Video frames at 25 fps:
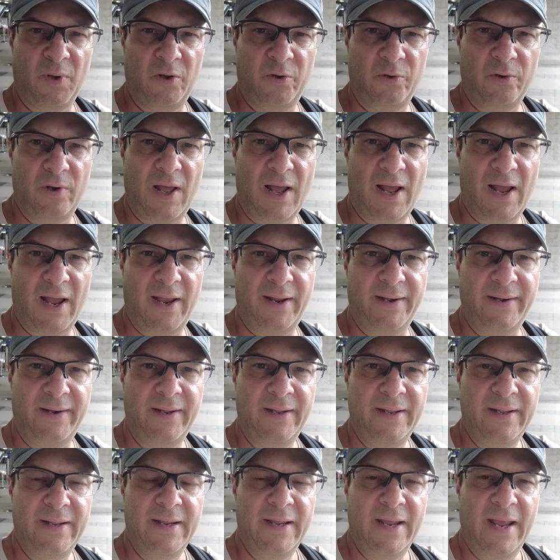blue line,
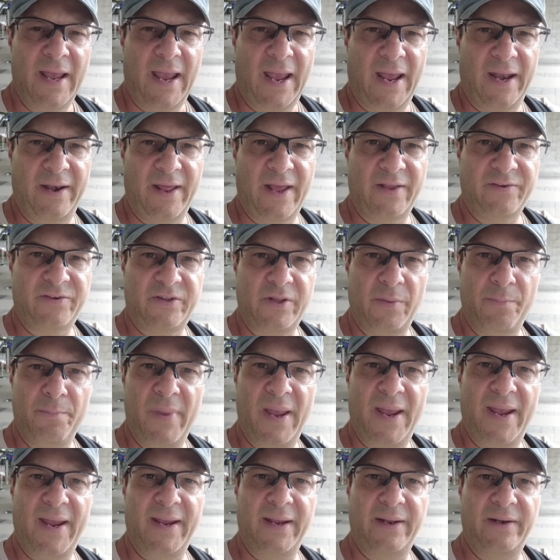and that's the
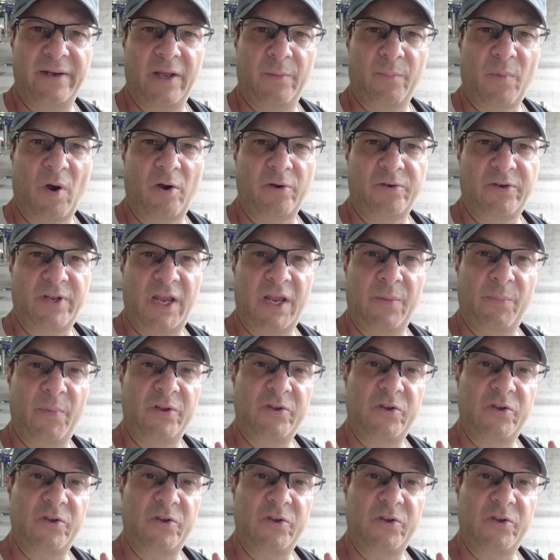main MRT.